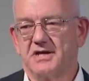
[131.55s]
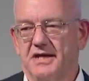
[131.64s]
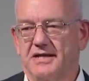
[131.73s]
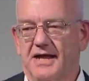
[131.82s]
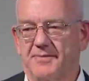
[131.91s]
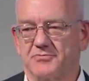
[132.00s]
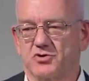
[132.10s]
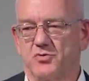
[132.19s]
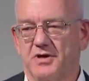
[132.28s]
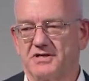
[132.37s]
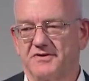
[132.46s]
It happened
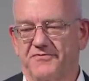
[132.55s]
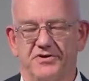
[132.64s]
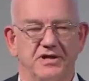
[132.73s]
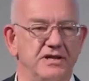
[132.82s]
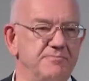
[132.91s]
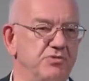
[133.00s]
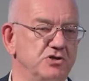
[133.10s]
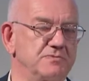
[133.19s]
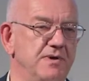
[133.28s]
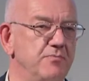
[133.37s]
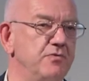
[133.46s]
quite differently in a
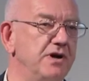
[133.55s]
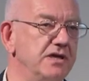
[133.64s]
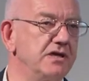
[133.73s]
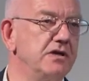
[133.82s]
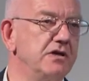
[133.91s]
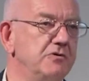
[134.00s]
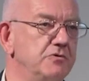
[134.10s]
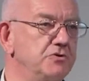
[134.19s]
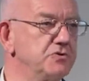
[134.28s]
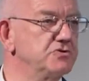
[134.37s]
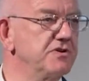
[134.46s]
bottom-up way,
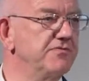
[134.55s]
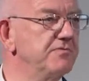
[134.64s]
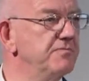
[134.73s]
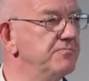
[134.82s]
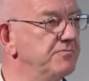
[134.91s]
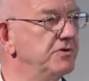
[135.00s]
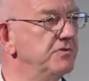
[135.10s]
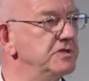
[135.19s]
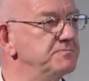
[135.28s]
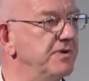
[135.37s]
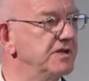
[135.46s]
which was driven purely
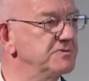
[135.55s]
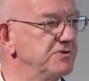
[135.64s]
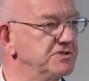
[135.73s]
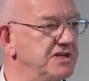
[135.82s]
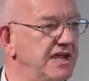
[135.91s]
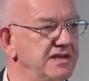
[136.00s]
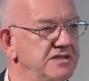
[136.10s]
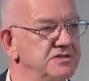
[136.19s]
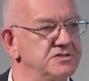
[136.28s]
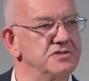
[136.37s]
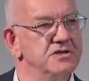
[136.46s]
by
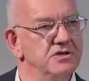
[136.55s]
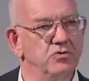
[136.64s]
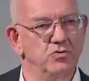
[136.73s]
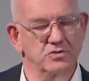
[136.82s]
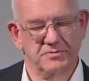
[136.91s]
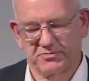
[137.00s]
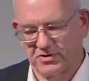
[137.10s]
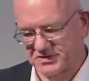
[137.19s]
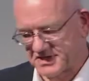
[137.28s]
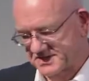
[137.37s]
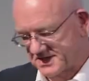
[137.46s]
spontaneous order
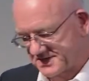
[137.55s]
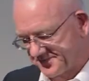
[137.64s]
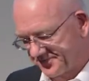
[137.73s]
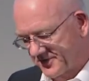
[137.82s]
processes.